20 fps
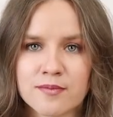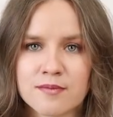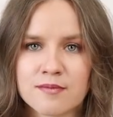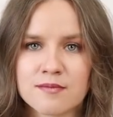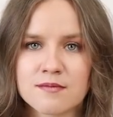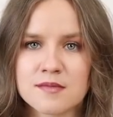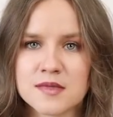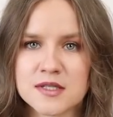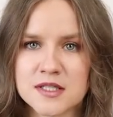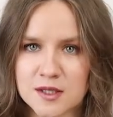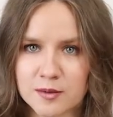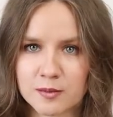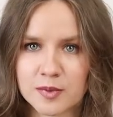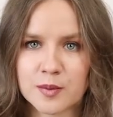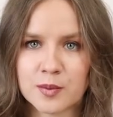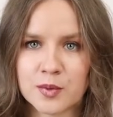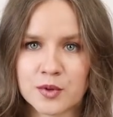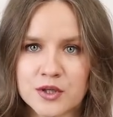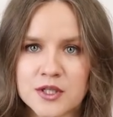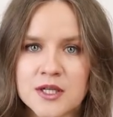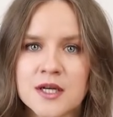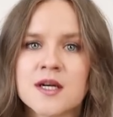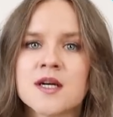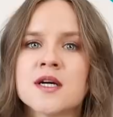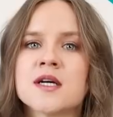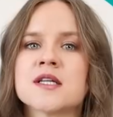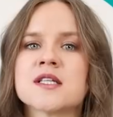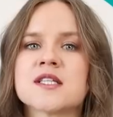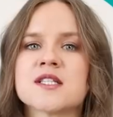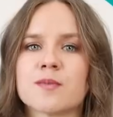Simply put,
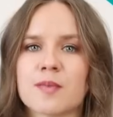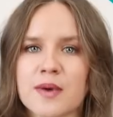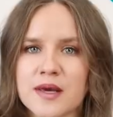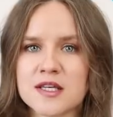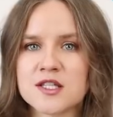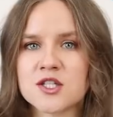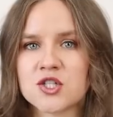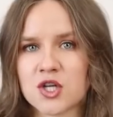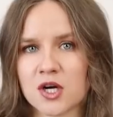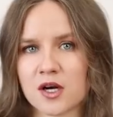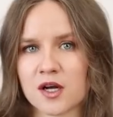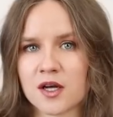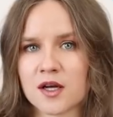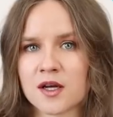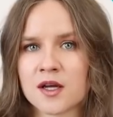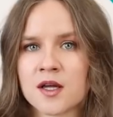space junk,